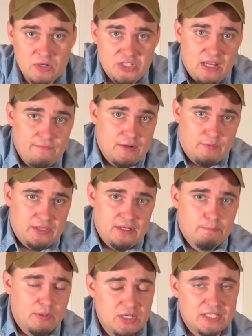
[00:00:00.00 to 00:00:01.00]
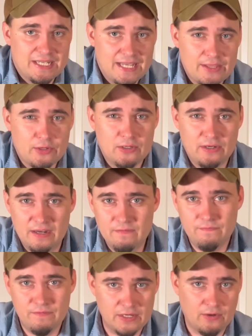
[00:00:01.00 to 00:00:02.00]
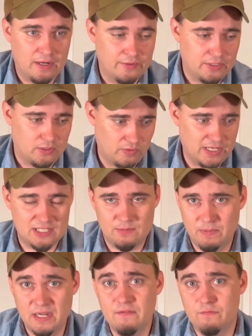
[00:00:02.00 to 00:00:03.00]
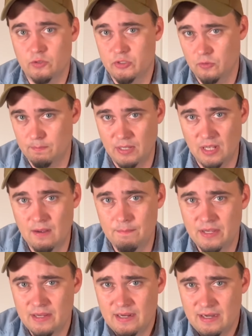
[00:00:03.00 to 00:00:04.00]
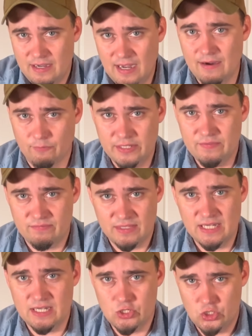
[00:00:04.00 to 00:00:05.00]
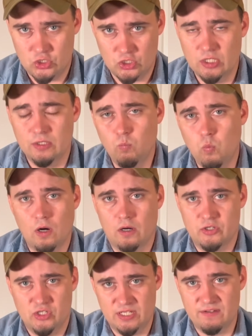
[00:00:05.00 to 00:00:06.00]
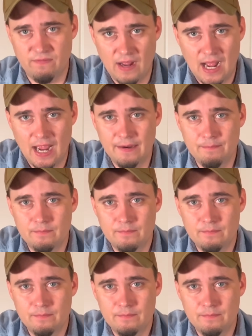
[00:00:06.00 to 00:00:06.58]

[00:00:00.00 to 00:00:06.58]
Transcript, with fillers: once you have everything put together and figure out the correct speed for your pump, everything should work just fine.